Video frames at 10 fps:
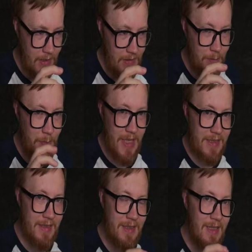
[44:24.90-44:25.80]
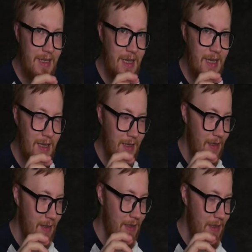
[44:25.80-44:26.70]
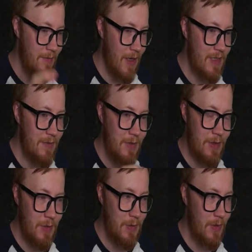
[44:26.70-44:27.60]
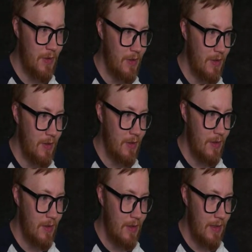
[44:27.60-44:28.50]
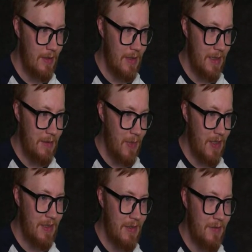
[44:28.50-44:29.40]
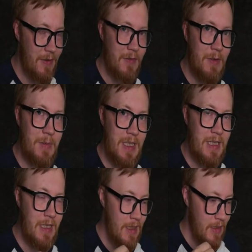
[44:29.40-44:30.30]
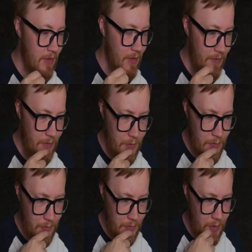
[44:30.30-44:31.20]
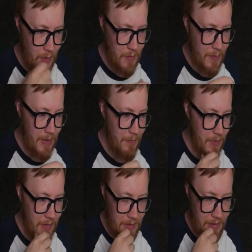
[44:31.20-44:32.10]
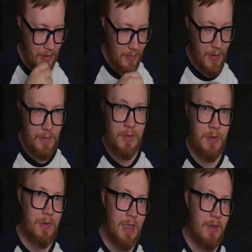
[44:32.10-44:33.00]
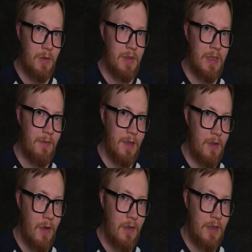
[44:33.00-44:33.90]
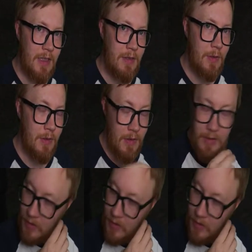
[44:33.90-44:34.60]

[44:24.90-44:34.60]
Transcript: the best advice for you. It might differ from me. So if you know people around you that use different colors than you,